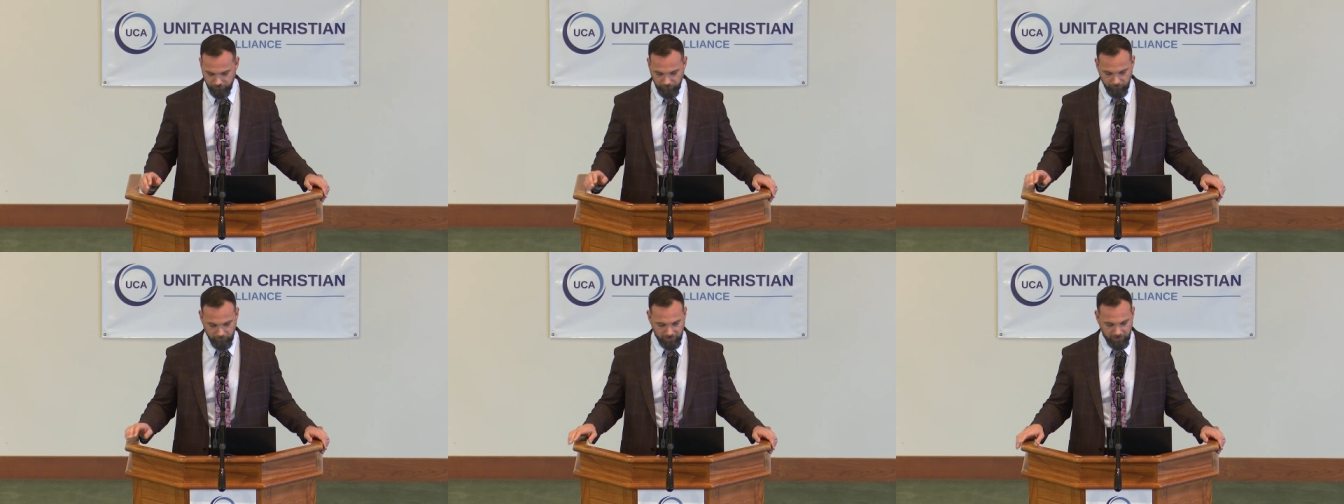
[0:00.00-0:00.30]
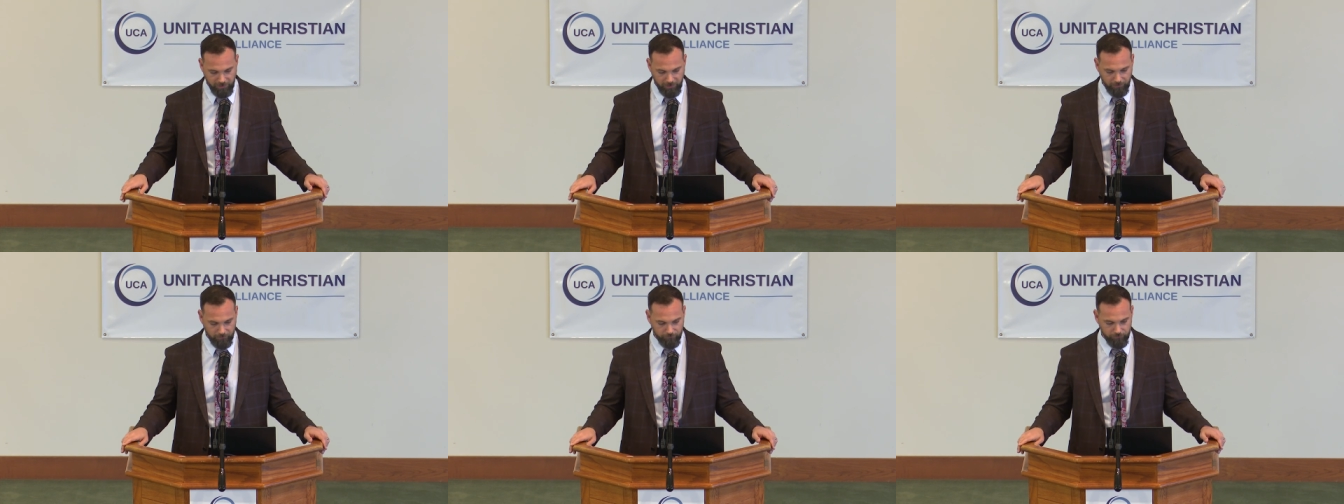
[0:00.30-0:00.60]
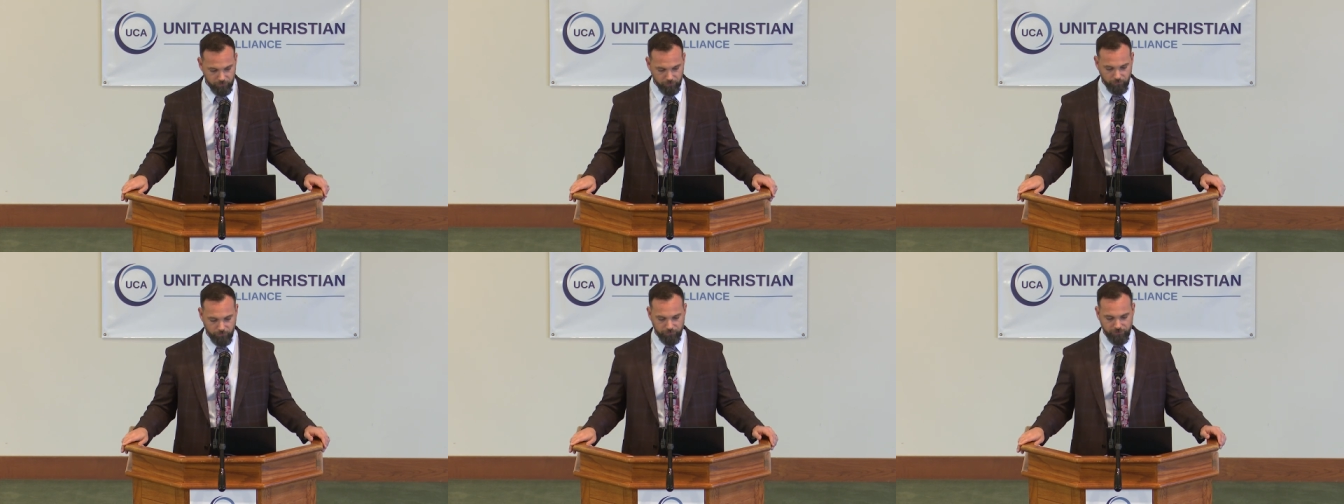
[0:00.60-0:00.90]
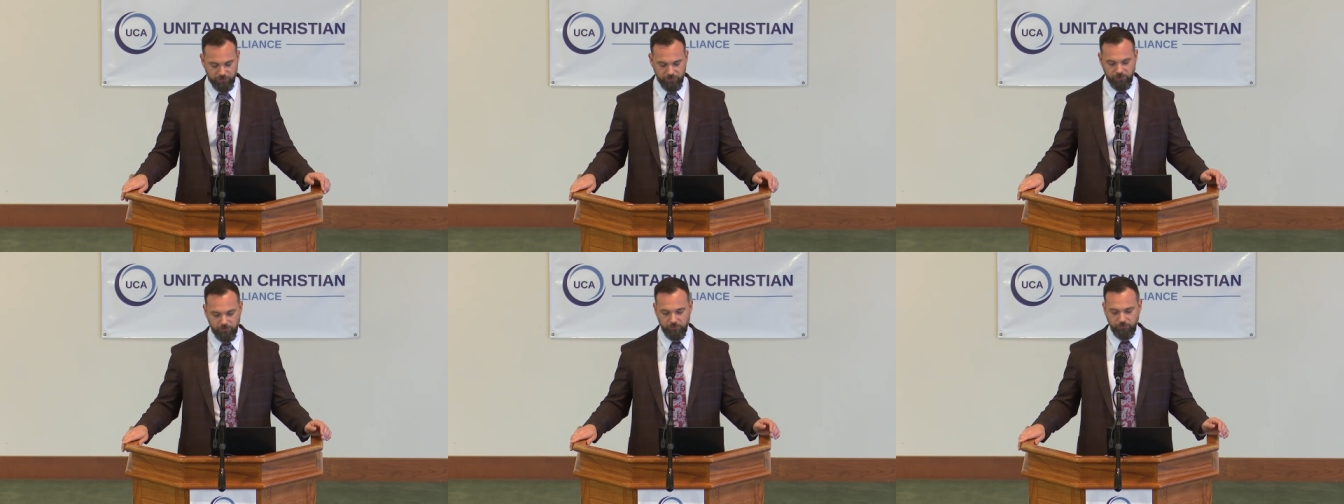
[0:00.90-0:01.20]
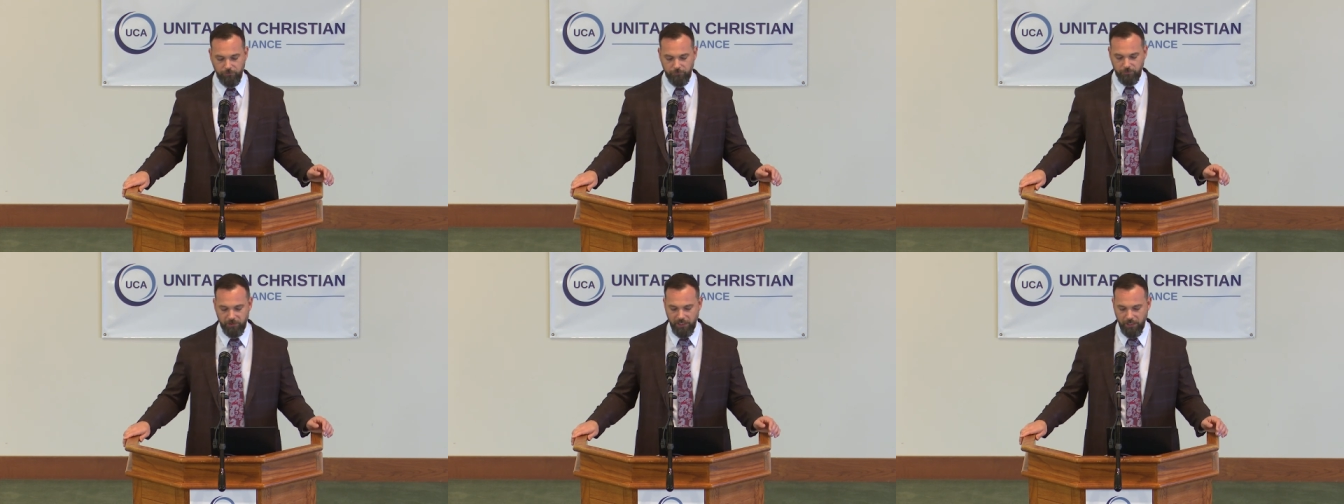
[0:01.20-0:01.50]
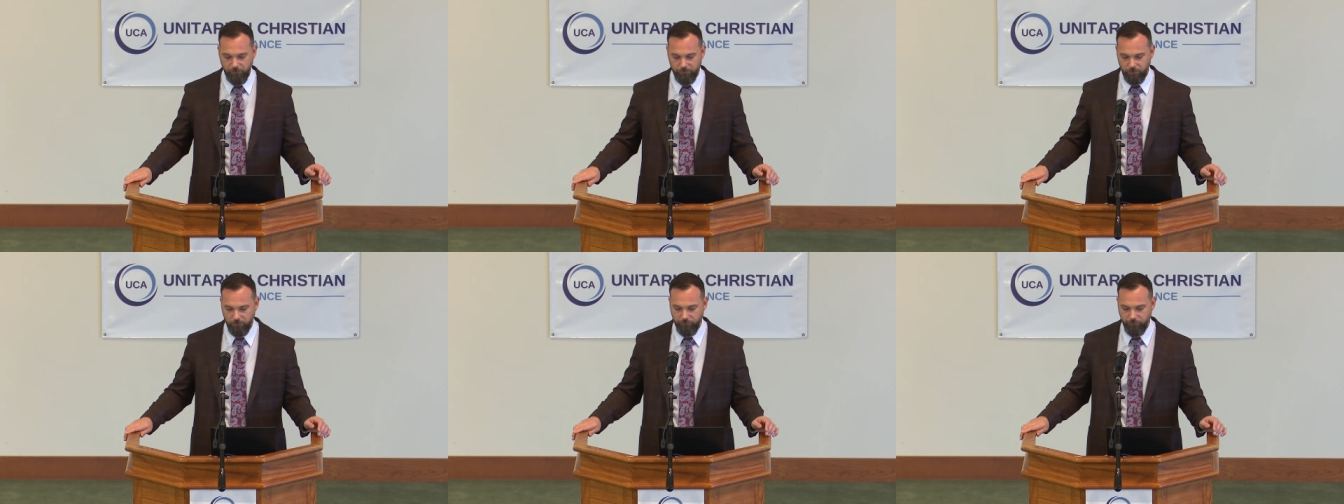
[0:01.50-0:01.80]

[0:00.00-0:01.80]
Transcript: from the Key of Truth. This is from chapter